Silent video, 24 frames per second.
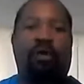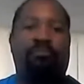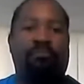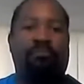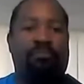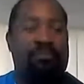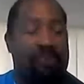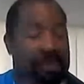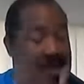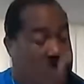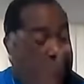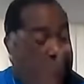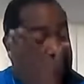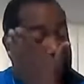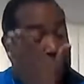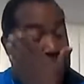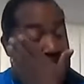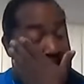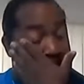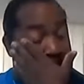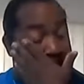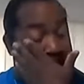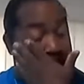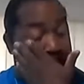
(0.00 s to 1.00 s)
Well,
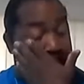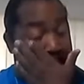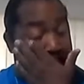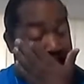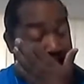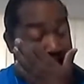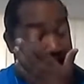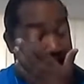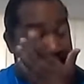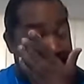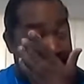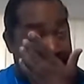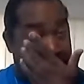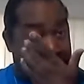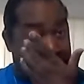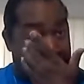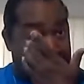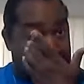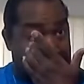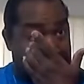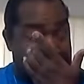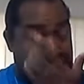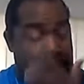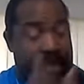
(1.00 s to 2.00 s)
the guitar,
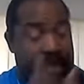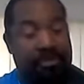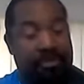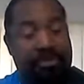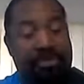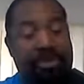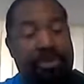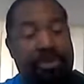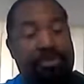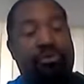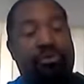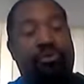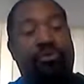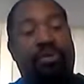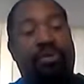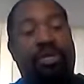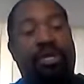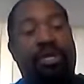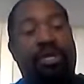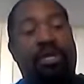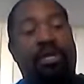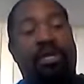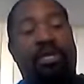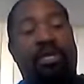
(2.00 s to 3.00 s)
the
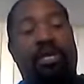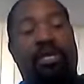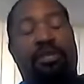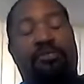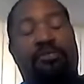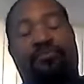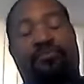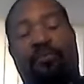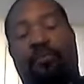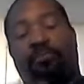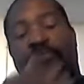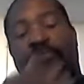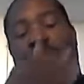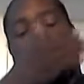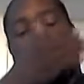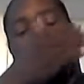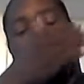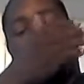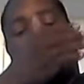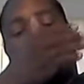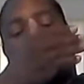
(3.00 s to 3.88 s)
tuning is from